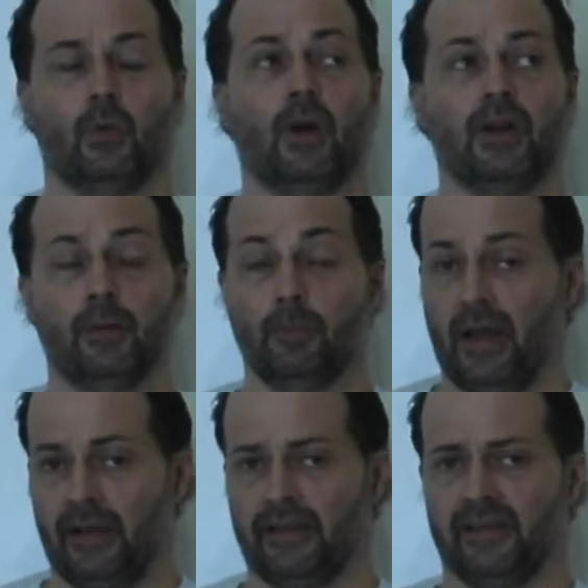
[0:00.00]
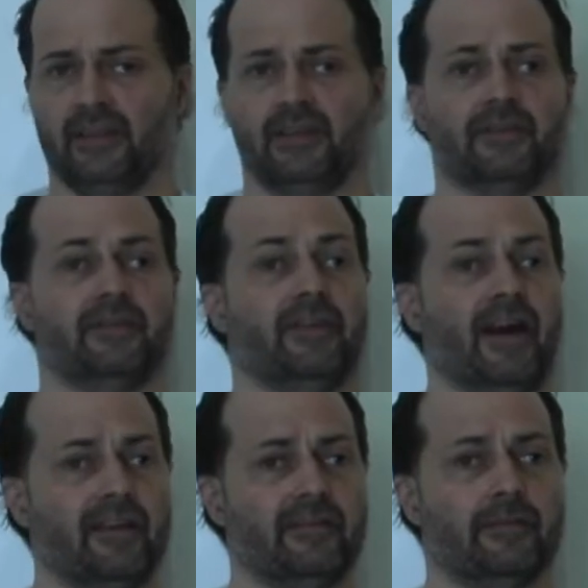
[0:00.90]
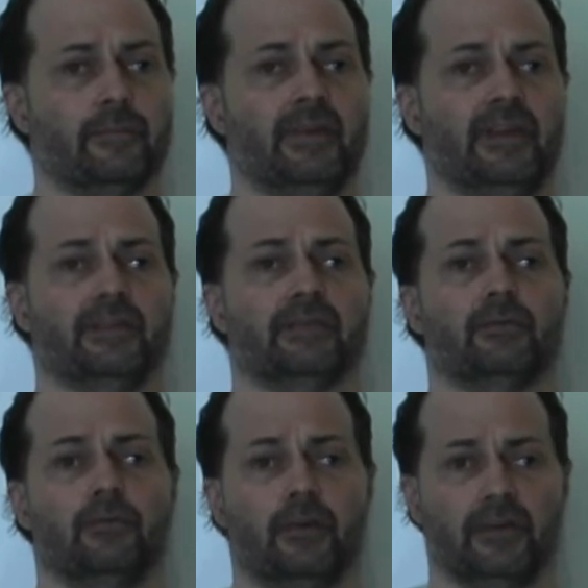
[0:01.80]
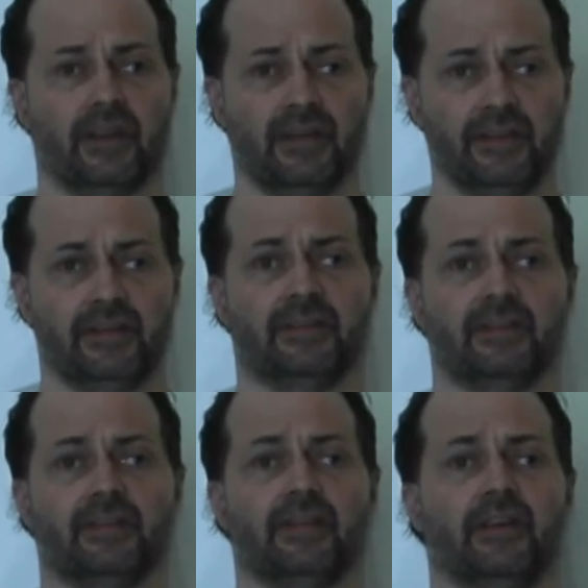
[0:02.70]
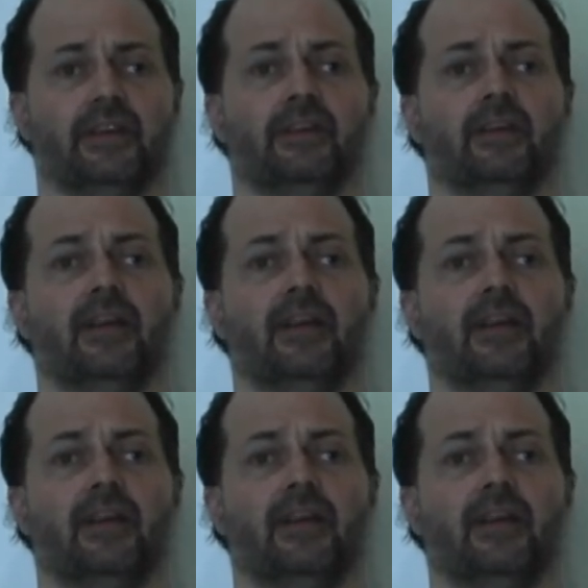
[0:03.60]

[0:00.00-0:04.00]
Welcome back in this 5 minutes to learn Redis series.